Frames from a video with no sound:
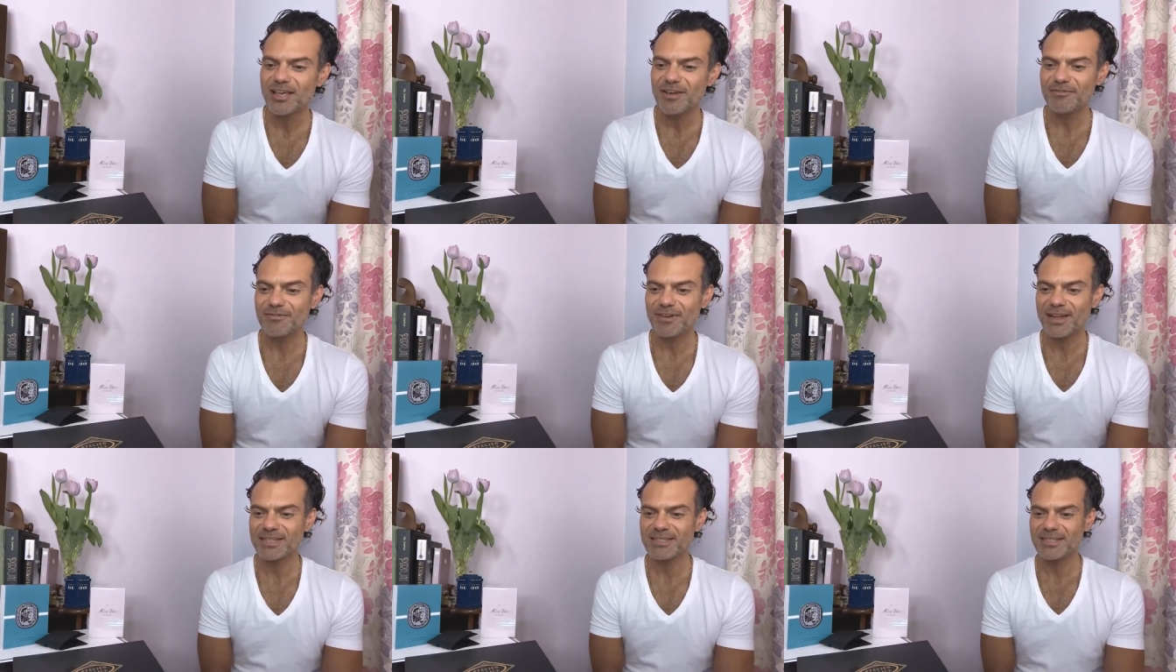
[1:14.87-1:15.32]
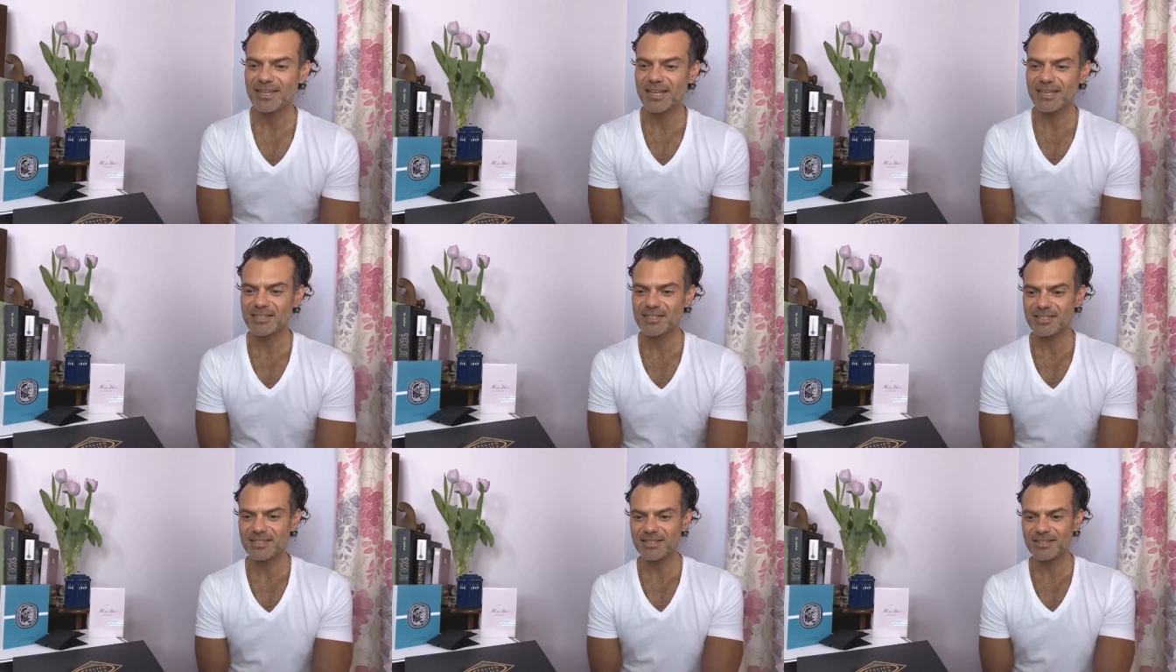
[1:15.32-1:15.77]

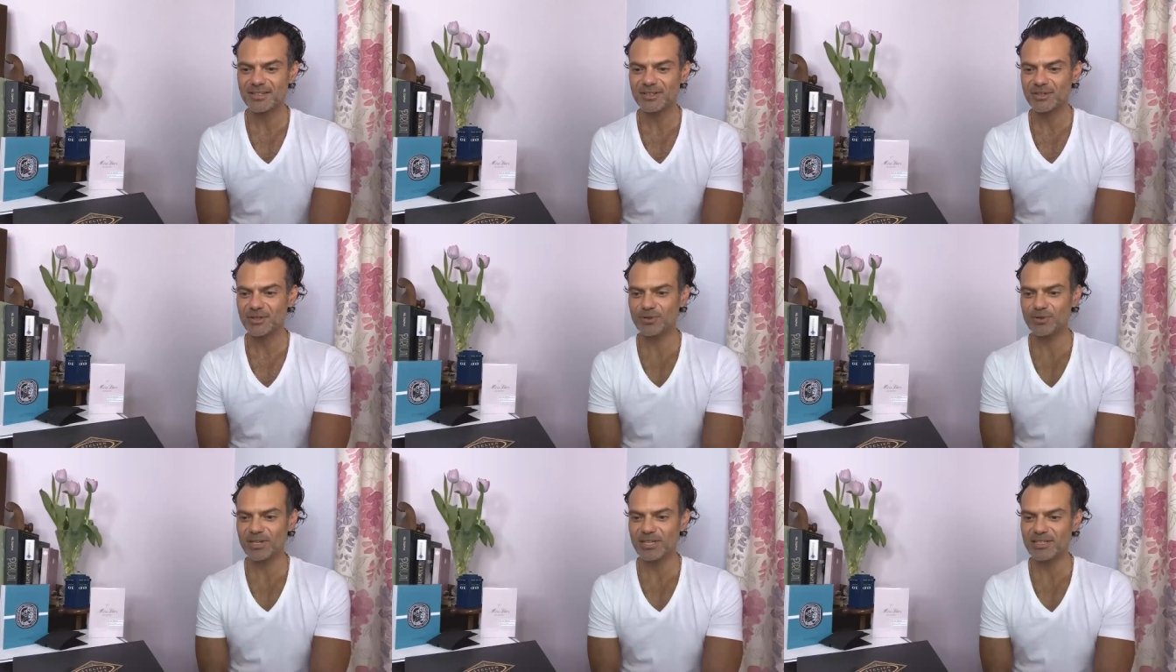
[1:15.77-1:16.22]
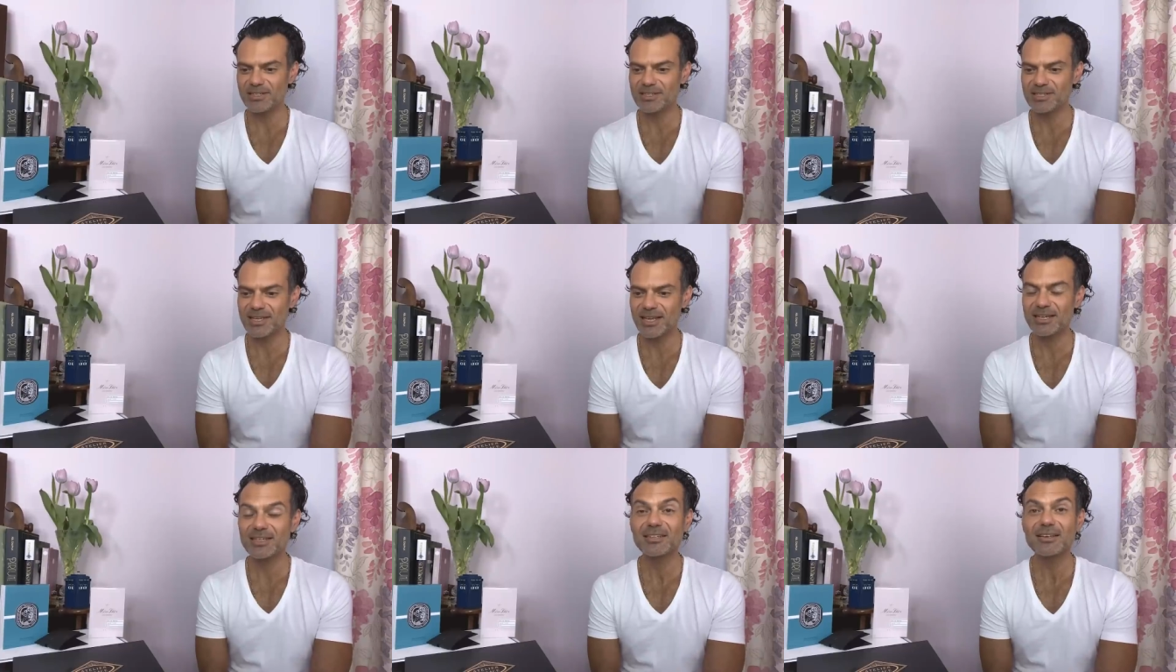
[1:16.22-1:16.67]
Fantastic green
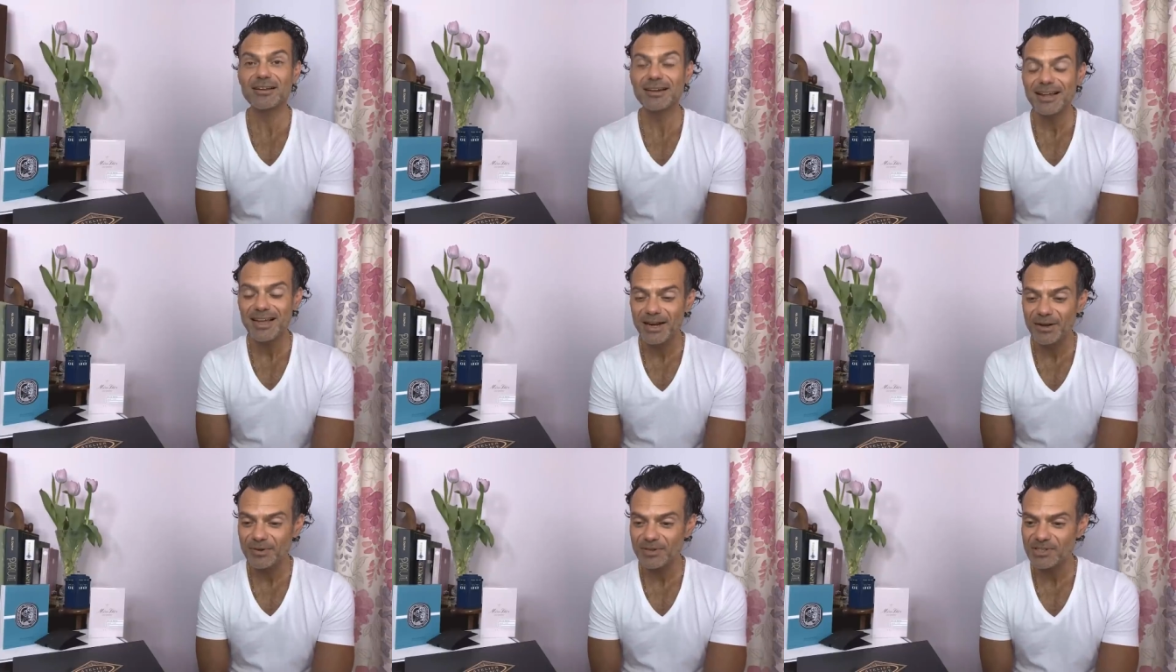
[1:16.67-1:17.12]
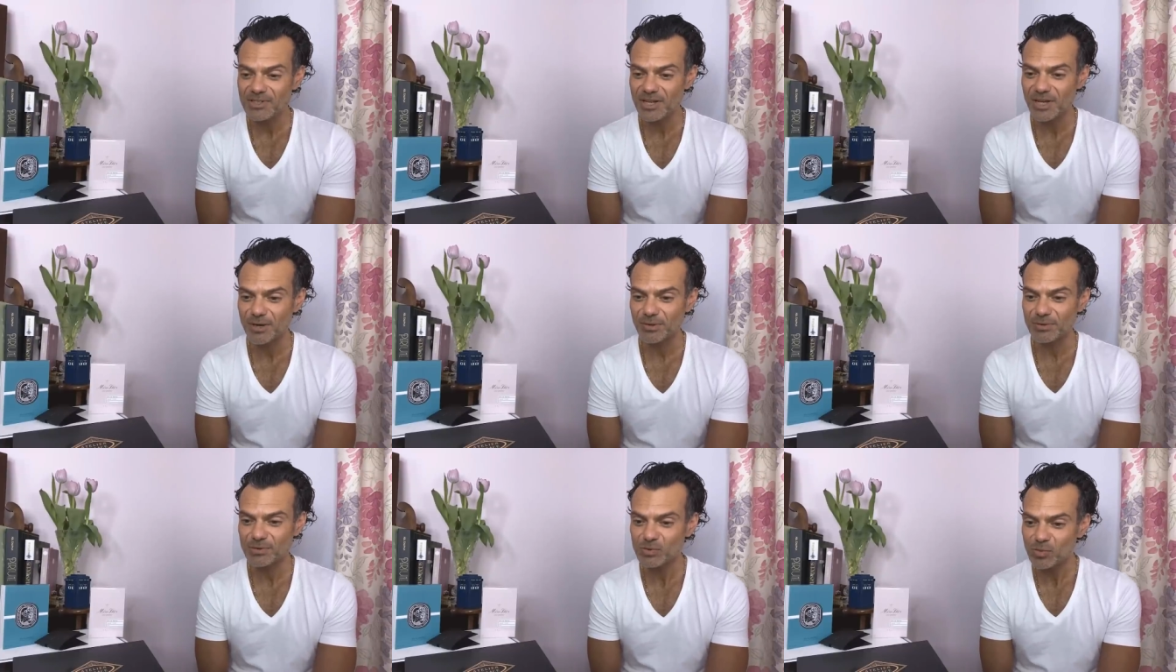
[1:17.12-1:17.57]
scent. Claire is
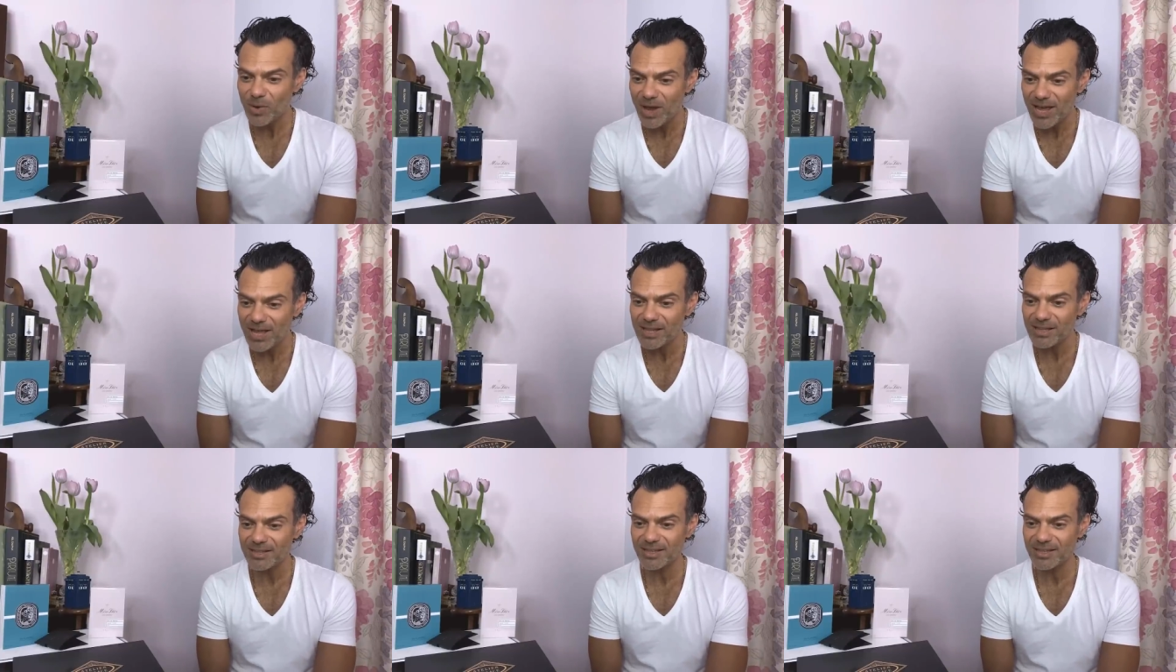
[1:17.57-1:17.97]
here as well.